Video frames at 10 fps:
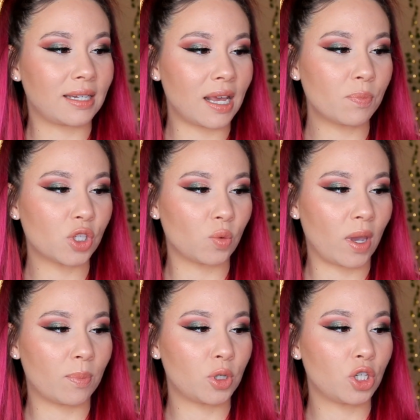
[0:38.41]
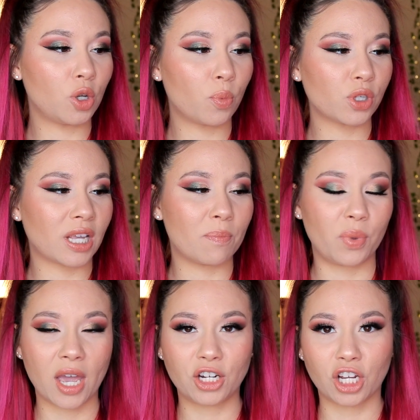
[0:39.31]
Deep Sweep 2%
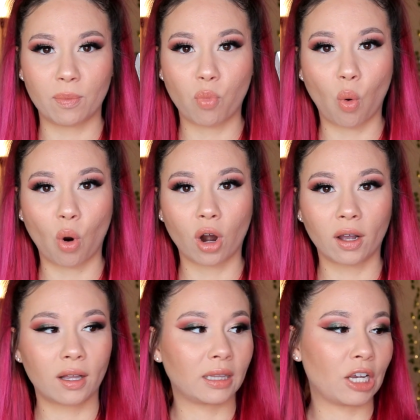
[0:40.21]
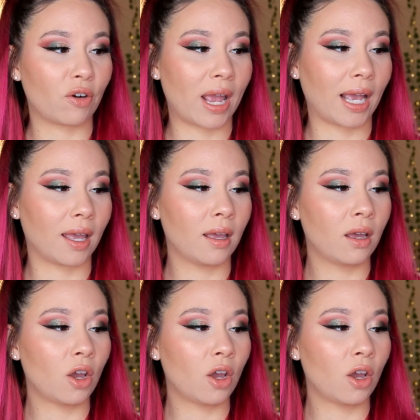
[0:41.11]
BHA pore cleaning